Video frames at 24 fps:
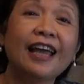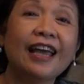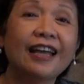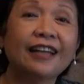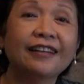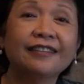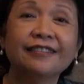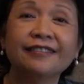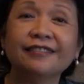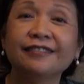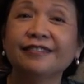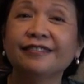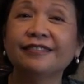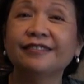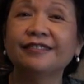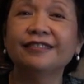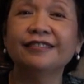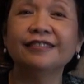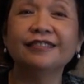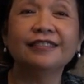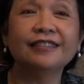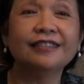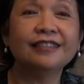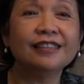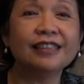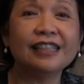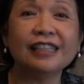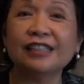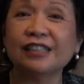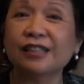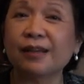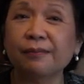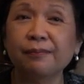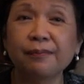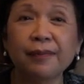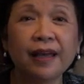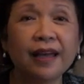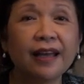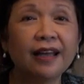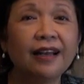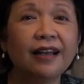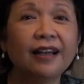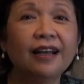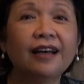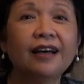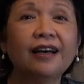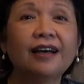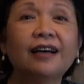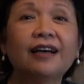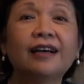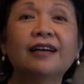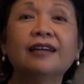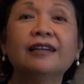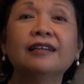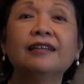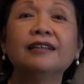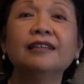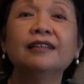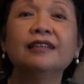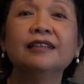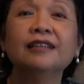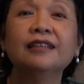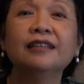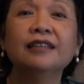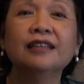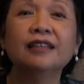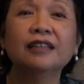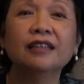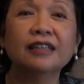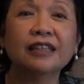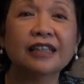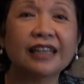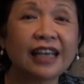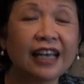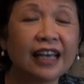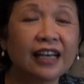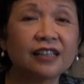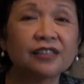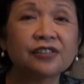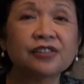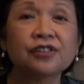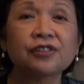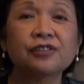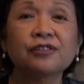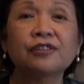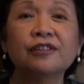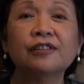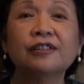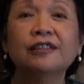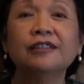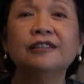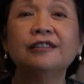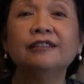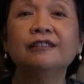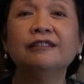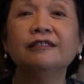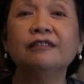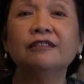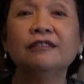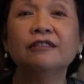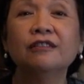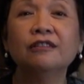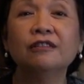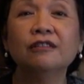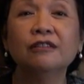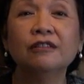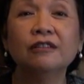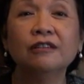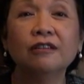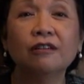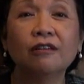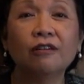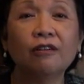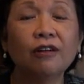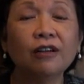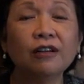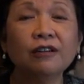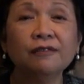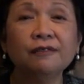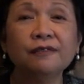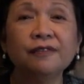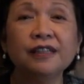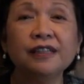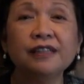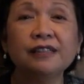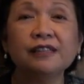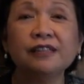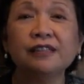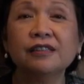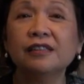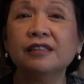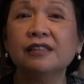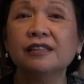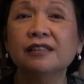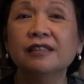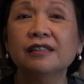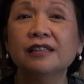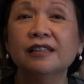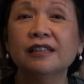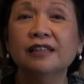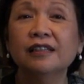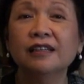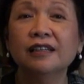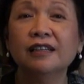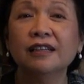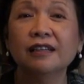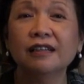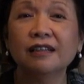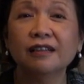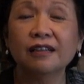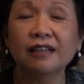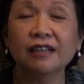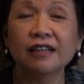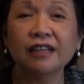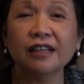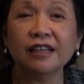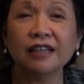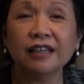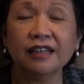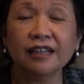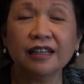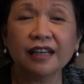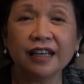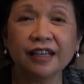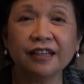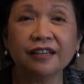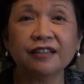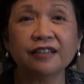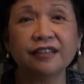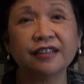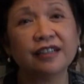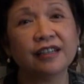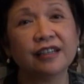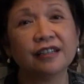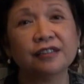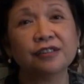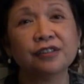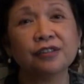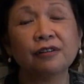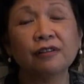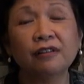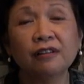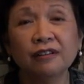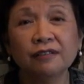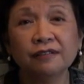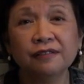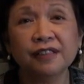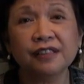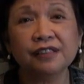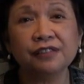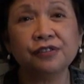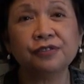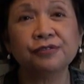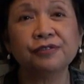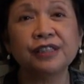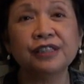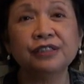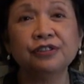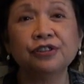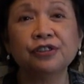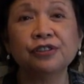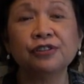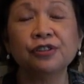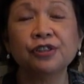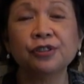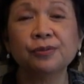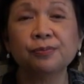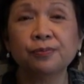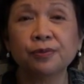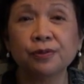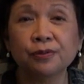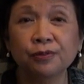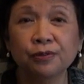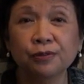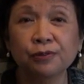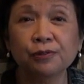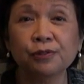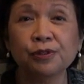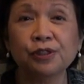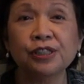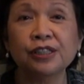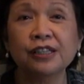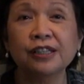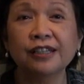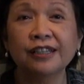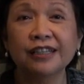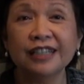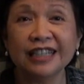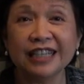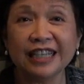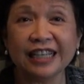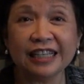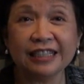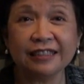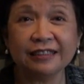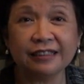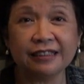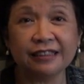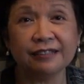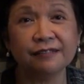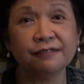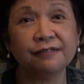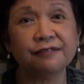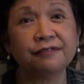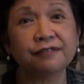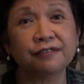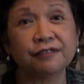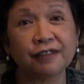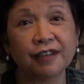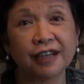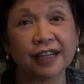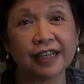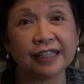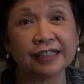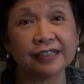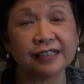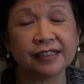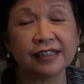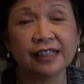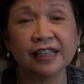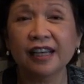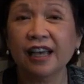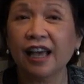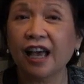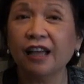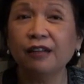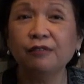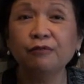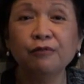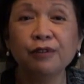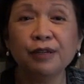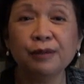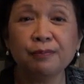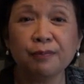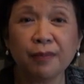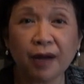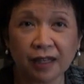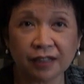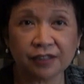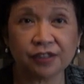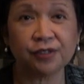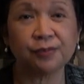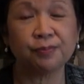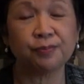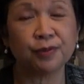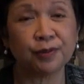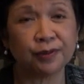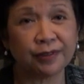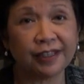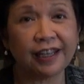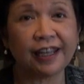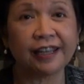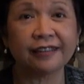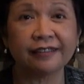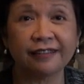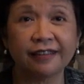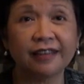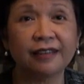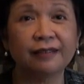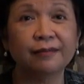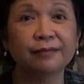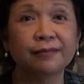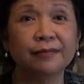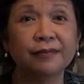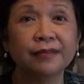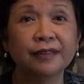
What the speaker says: and Isabela, Quezon. All of these areas, all of these regions produce native rice, and we must protect them